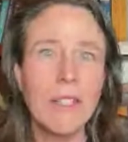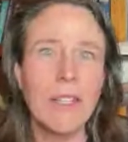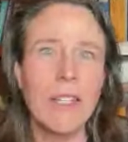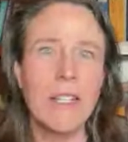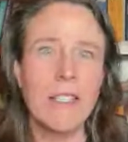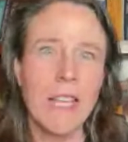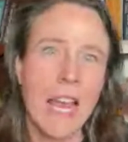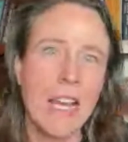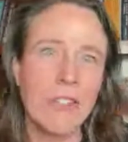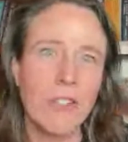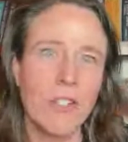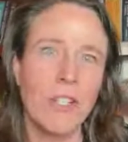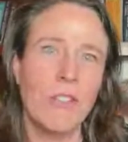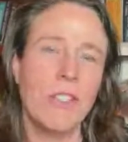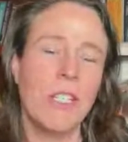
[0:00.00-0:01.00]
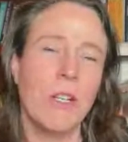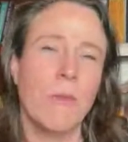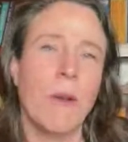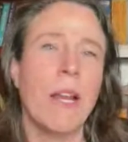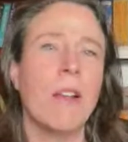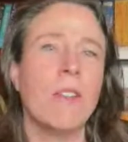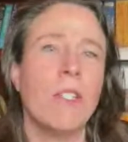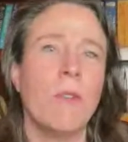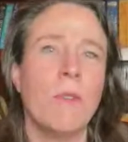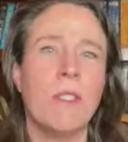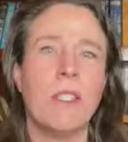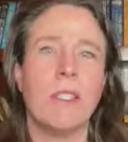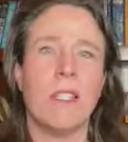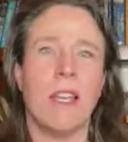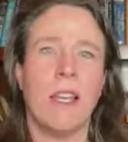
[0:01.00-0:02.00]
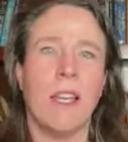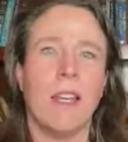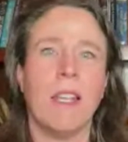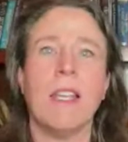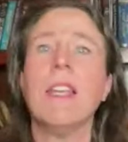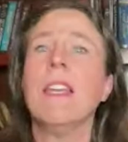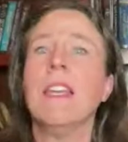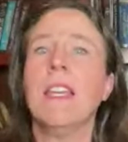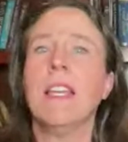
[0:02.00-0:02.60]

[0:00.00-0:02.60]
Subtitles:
The disaster you see around you in society